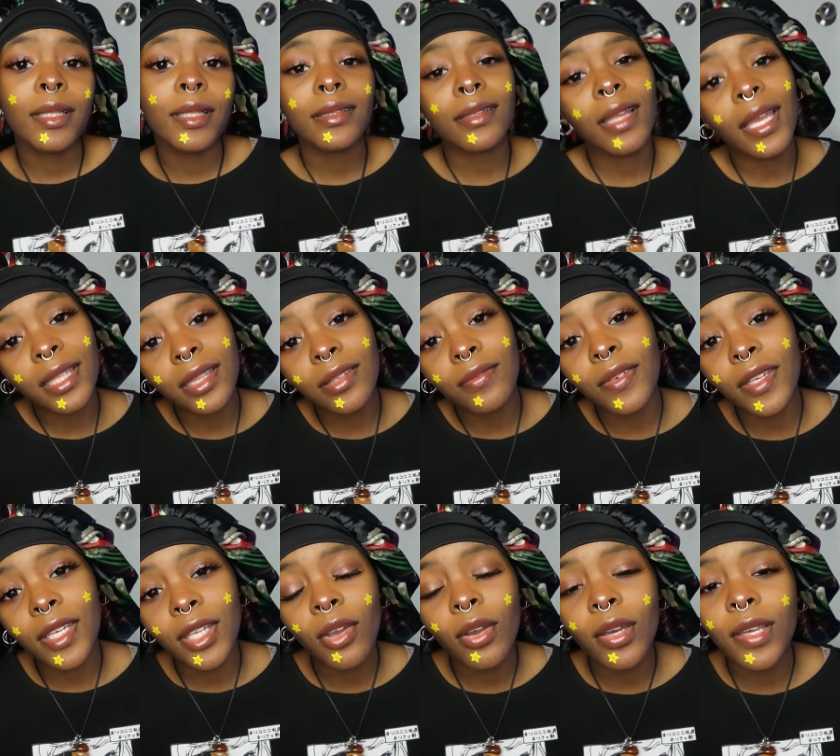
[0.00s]
like the
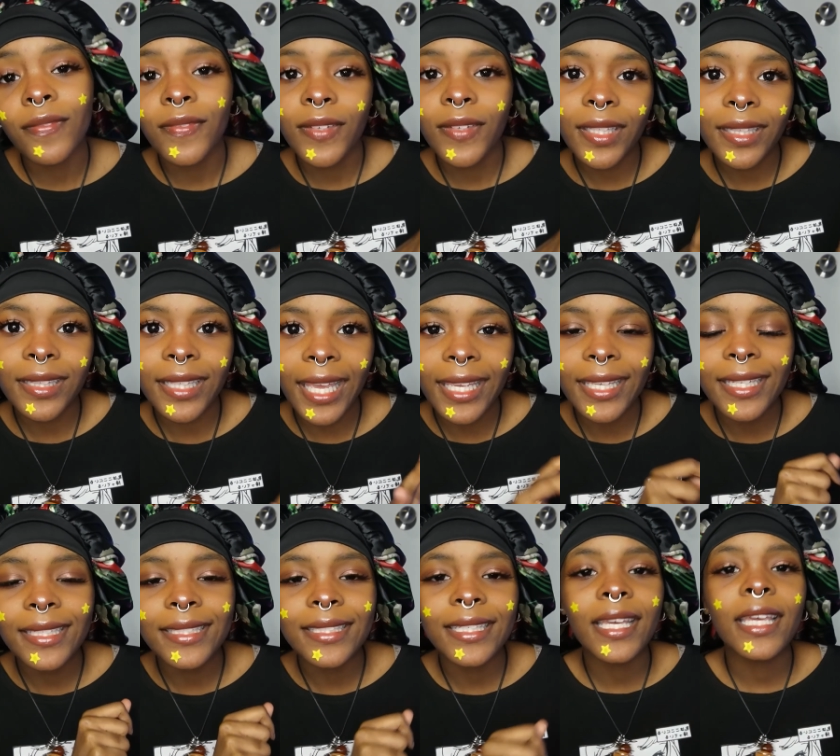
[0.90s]
video if you
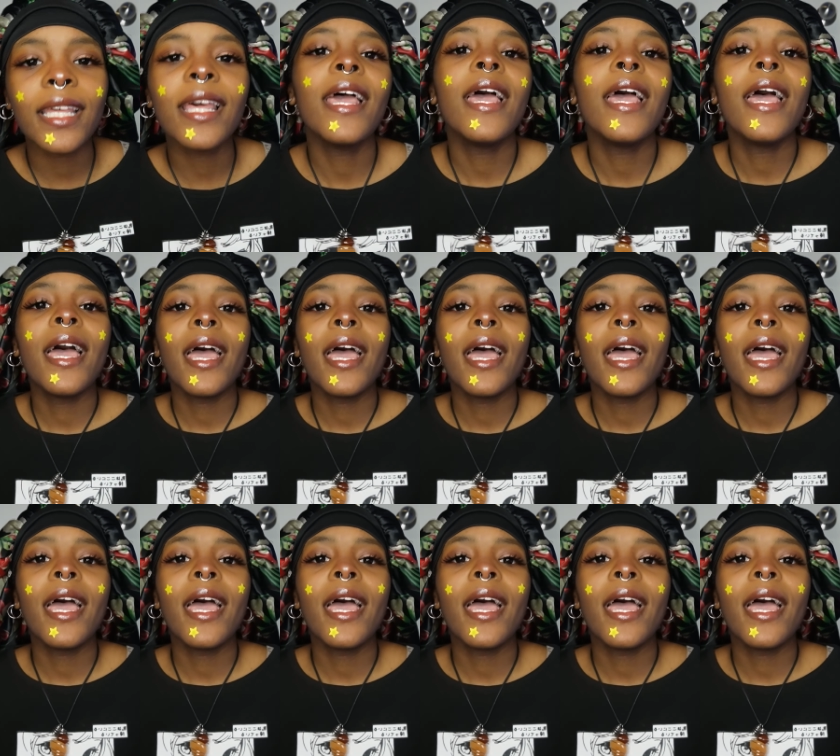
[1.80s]
liked it,